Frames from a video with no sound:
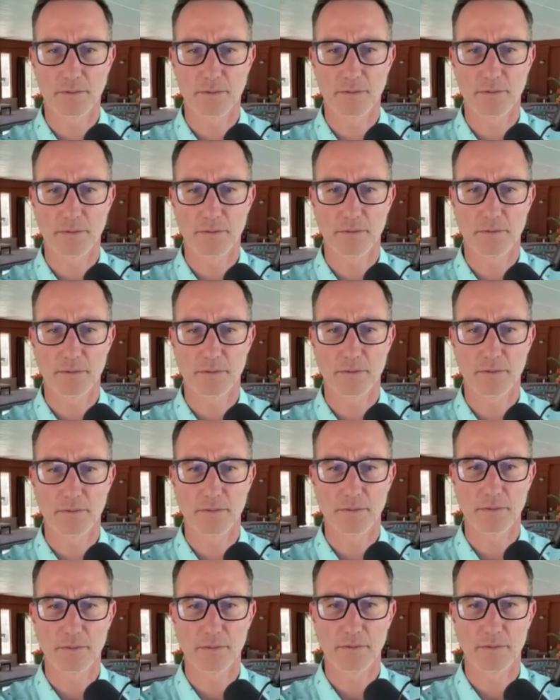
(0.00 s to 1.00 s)

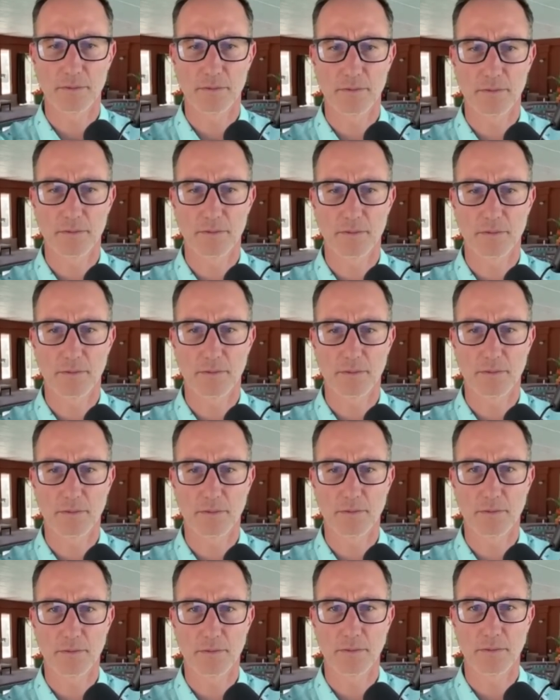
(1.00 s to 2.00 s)

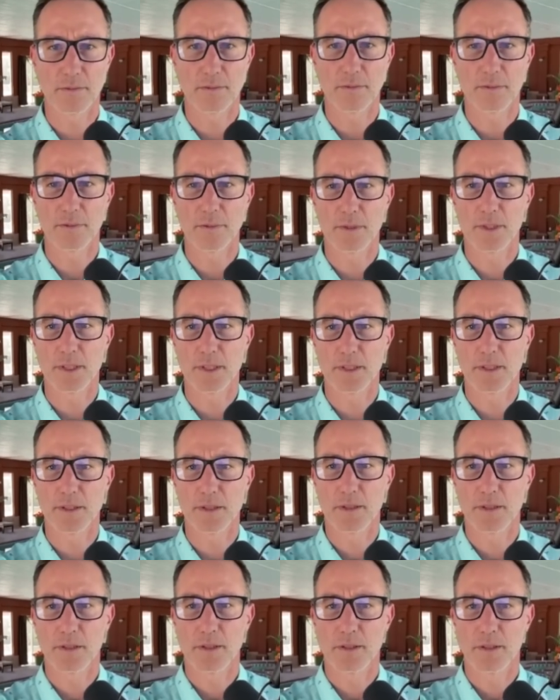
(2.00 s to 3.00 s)

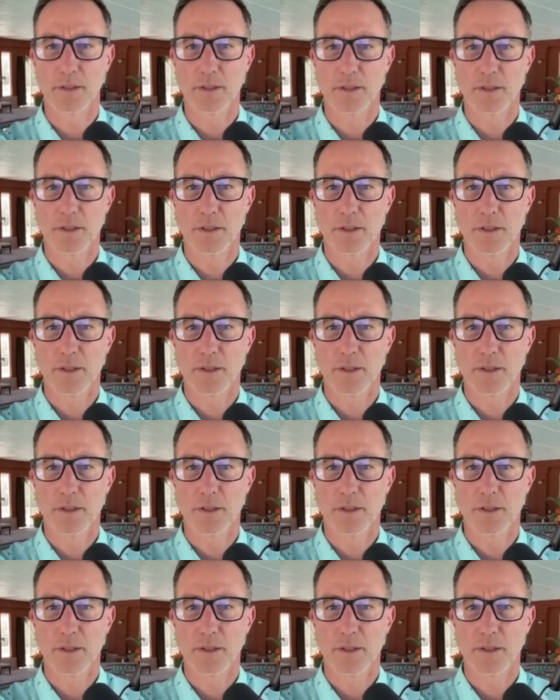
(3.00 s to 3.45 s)
[no speech]